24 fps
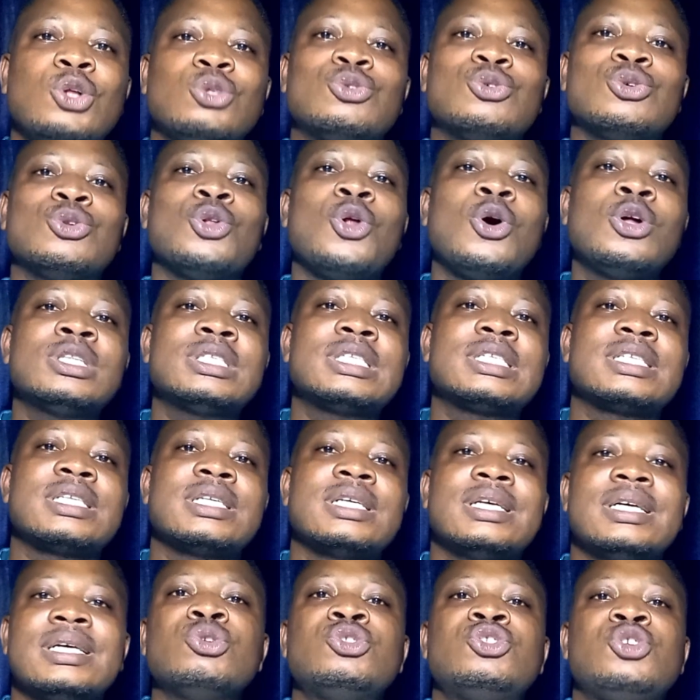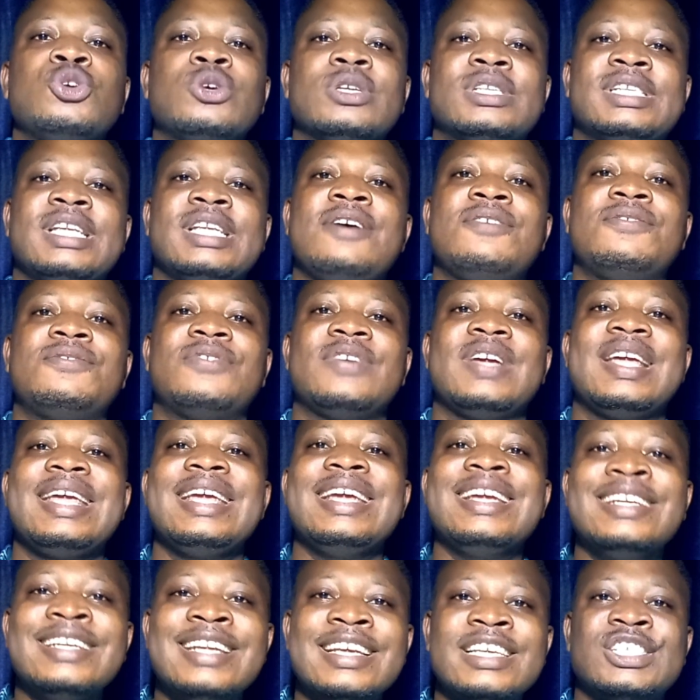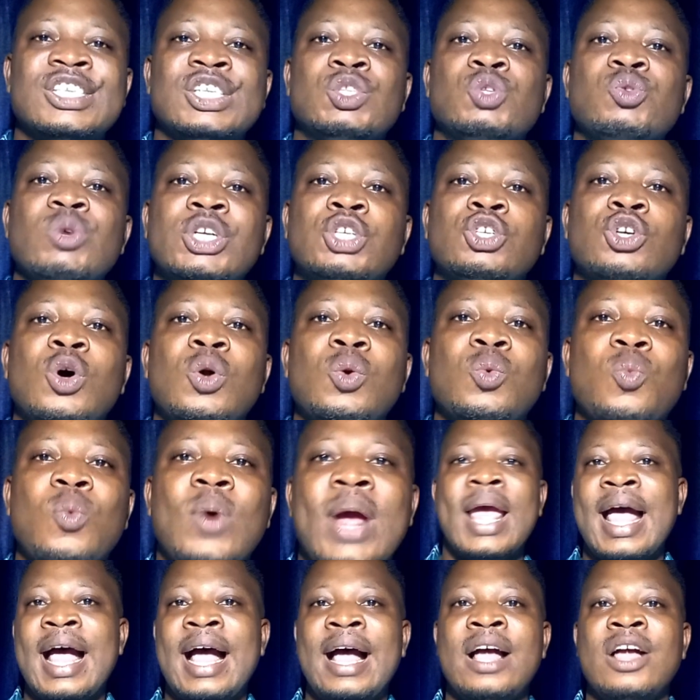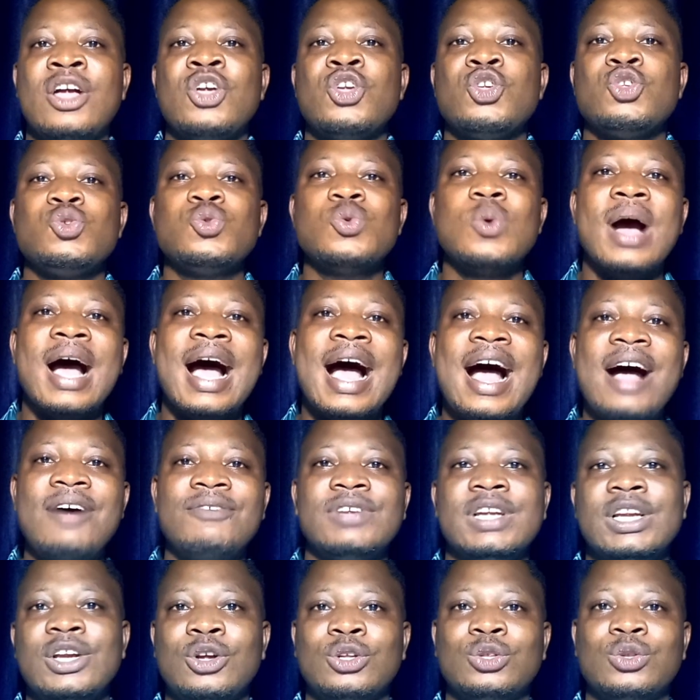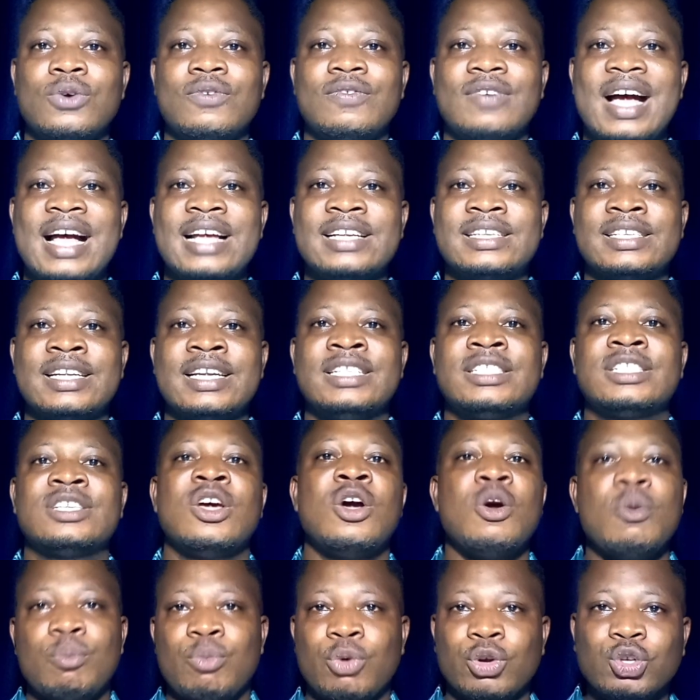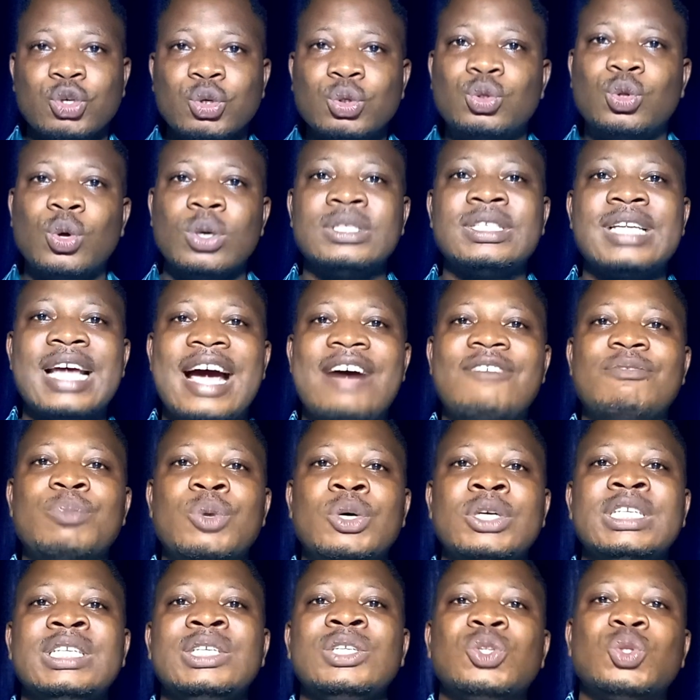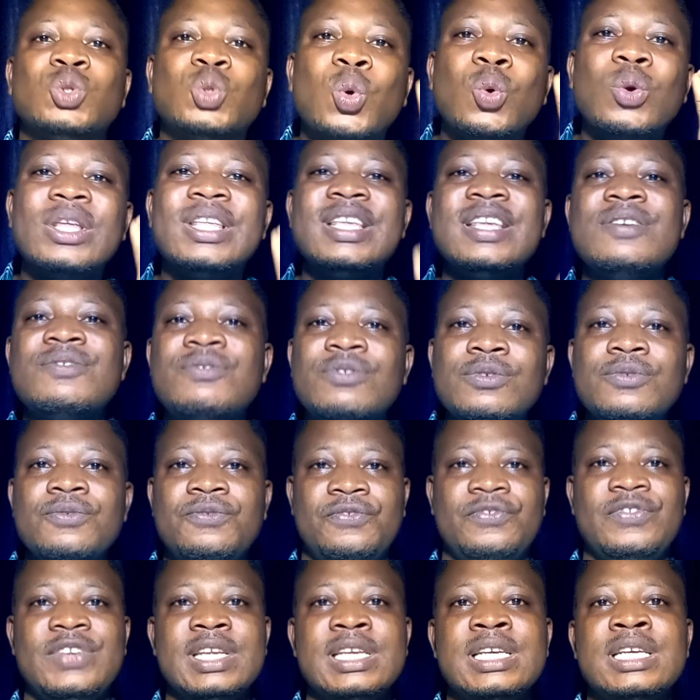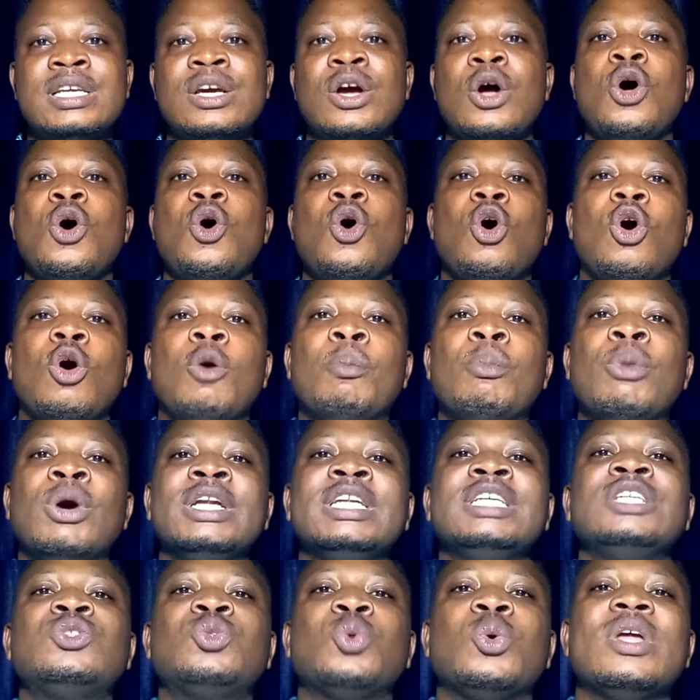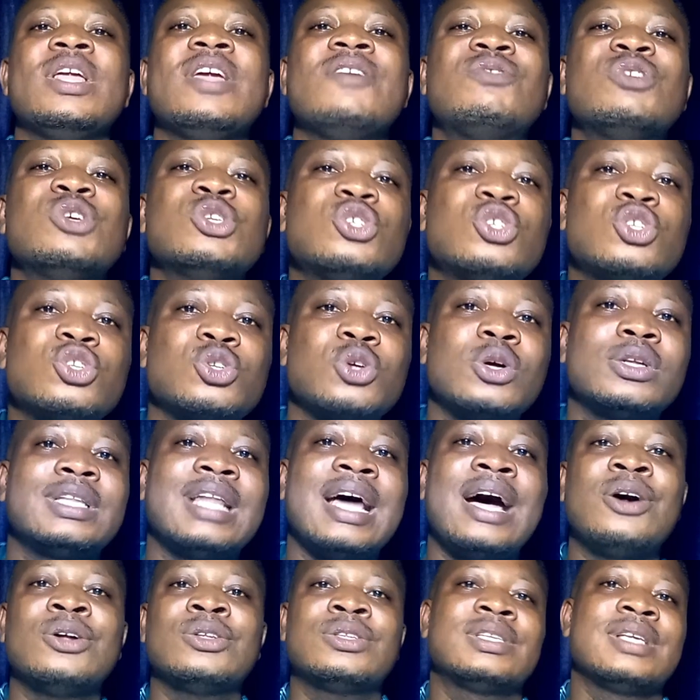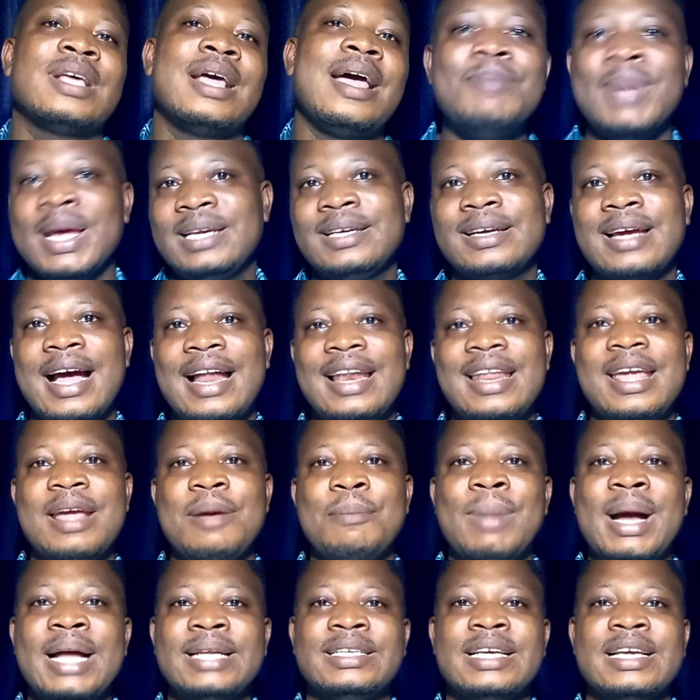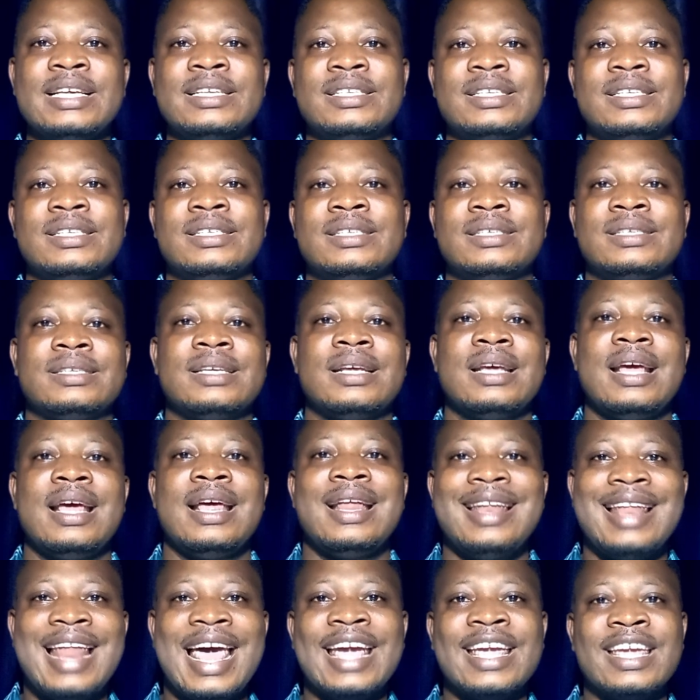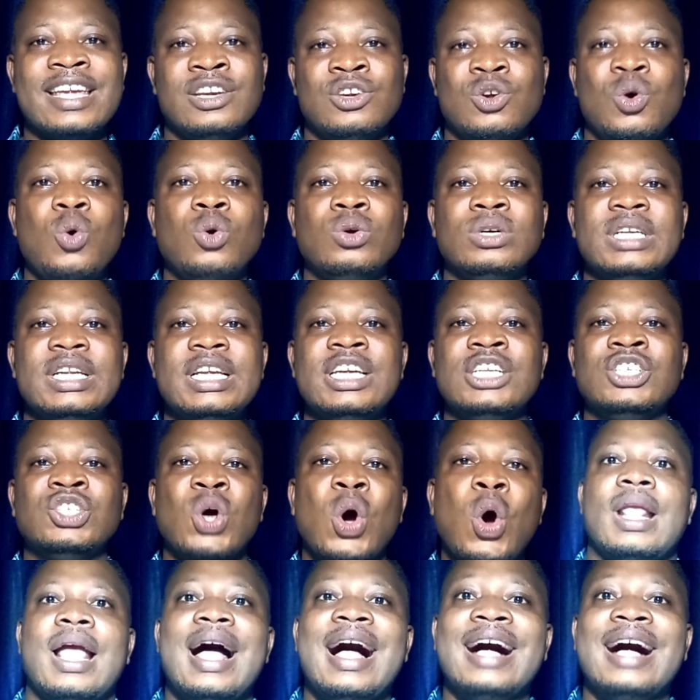Do not put yourself in the situation where you have a lot of assets but you don't have money to even feed or money to even sort out medical emergencies like in old age.